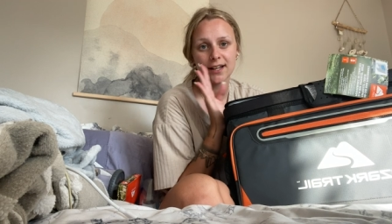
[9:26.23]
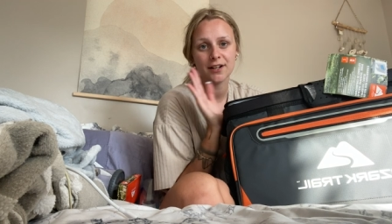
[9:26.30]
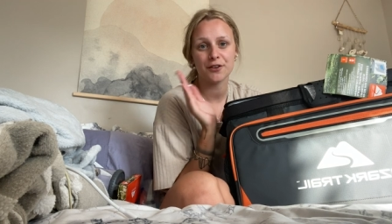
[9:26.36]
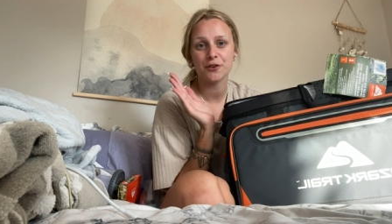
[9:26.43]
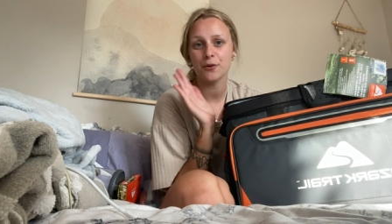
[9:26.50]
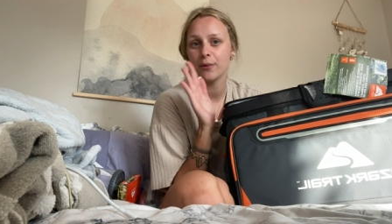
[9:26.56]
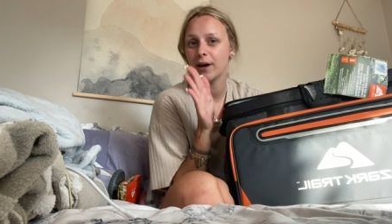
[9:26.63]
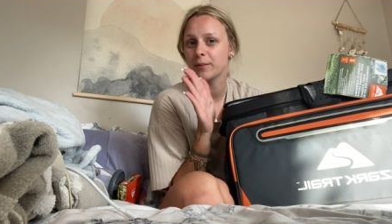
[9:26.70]
I
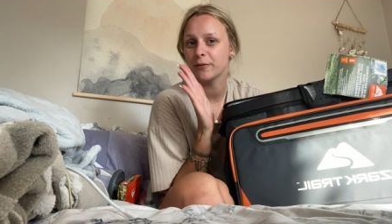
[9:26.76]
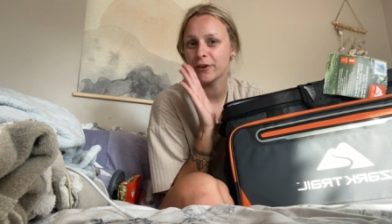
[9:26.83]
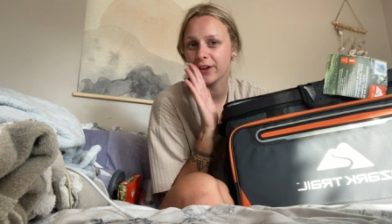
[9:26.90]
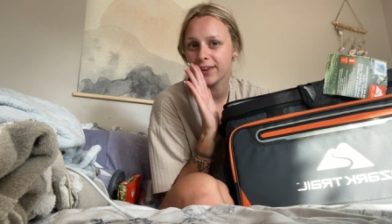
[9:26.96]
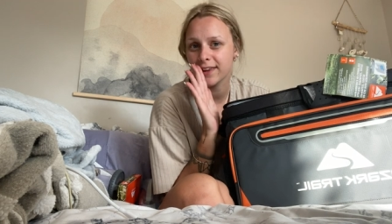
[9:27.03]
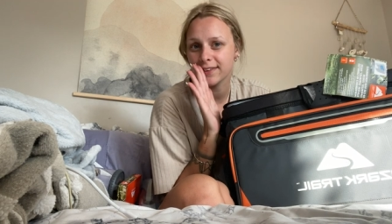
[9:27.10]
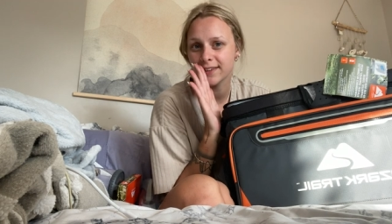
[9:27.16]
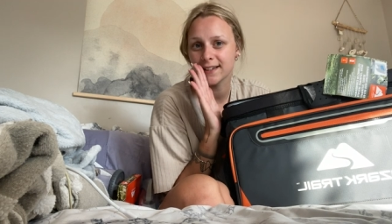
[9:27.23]
don't know why I'm going
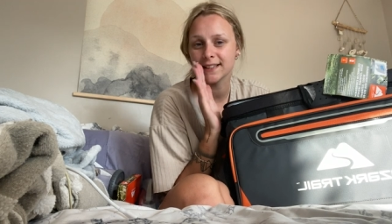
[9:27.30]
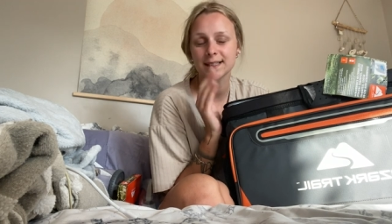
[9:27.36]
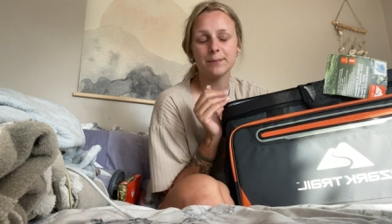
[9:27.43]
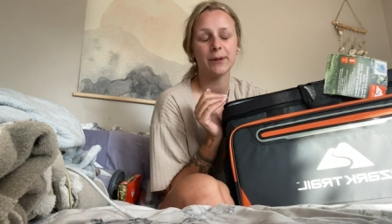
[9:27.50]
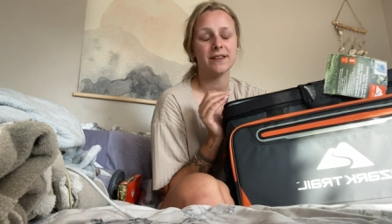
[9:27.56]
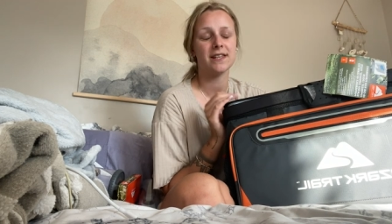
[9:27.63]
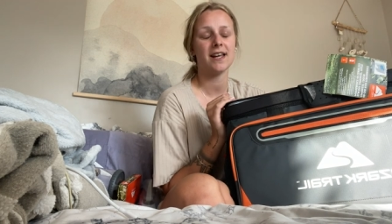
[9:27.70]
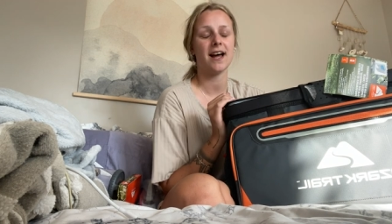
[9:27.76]
like this,
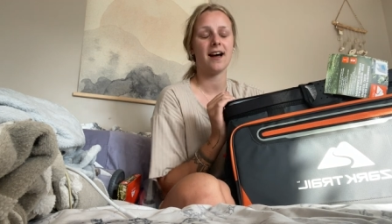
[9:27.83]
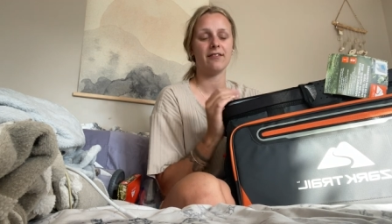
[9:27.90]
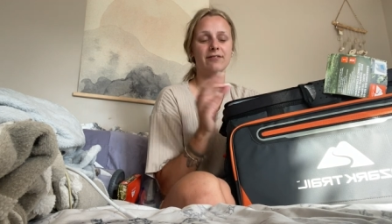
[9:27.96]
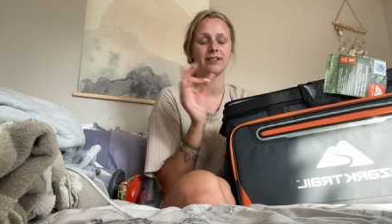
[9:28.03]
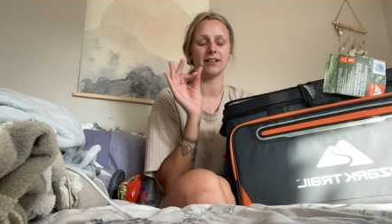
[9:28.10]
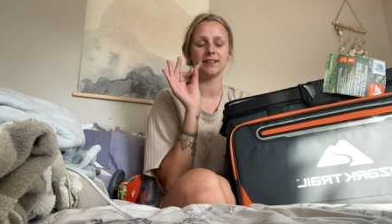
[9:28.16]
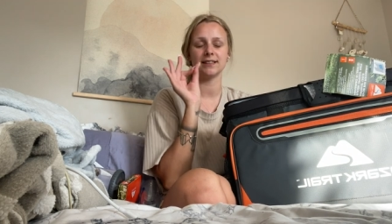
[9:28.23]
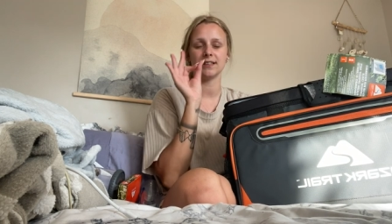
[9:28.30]
but the half
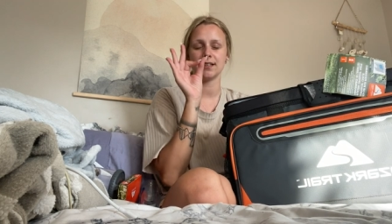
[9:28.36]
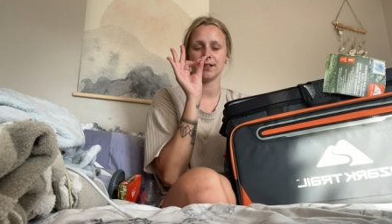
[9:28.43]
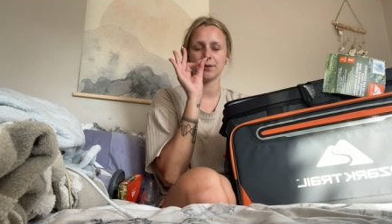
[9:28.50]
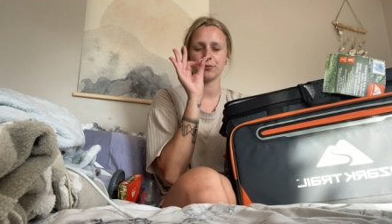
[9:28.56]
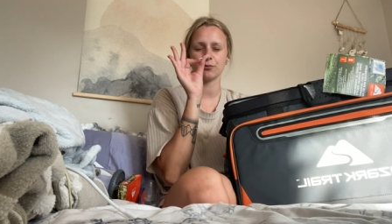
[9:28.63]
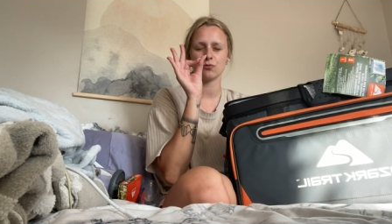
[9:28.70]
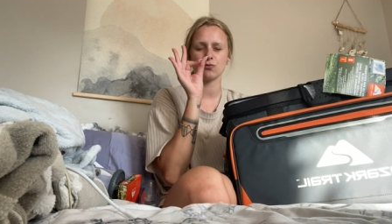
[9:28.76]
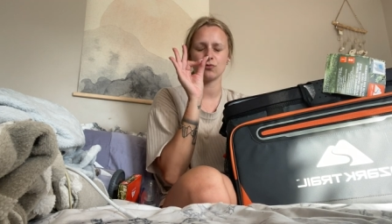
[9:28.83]

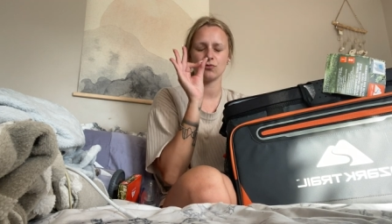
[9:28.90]
Nelson